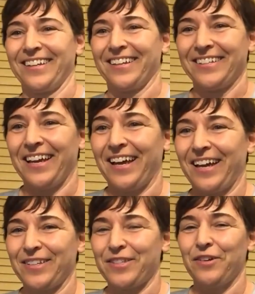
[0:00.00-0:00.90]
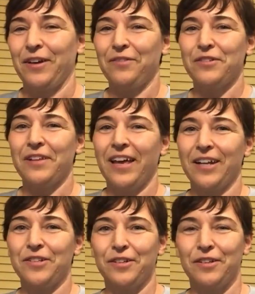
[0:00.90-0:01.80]
Yeah. So after that,
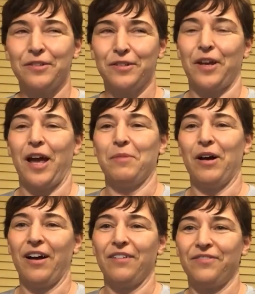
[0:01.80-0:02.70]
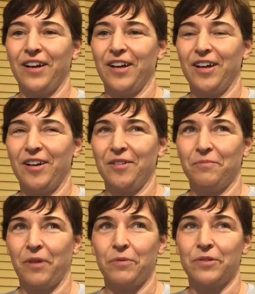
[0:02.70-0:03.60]
I took a little time off.
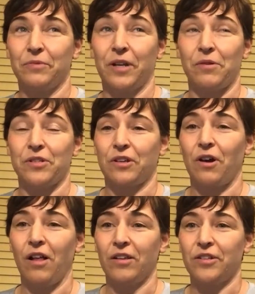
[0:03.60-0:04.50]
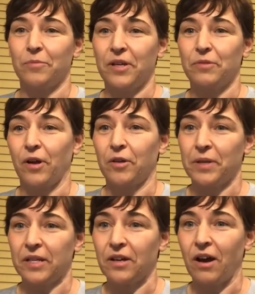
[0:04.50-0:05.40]
When I went to college, I played
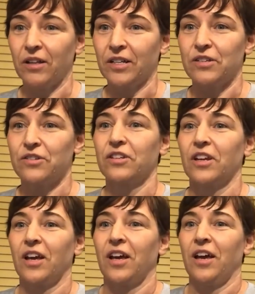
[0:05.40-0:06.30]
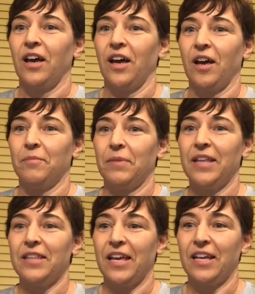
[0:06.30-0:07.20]
rugby in college.
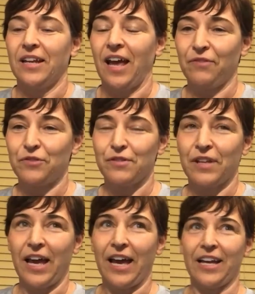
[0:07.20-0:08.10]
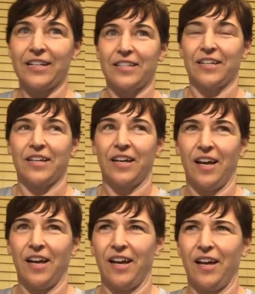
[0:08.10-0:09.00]
And then after that,
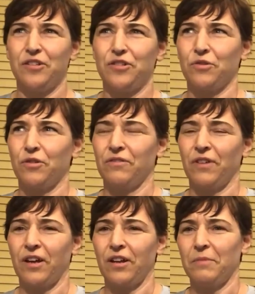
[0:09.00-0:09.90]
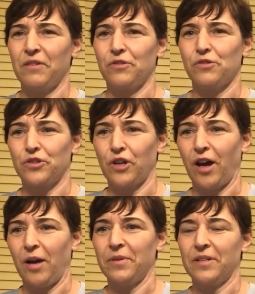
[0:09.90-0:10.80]
I just I got my first
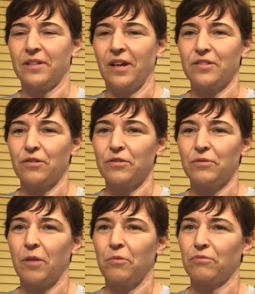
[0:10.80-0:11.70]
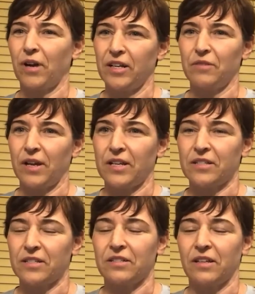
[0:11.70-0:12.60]
job and I started doing a couple of running races.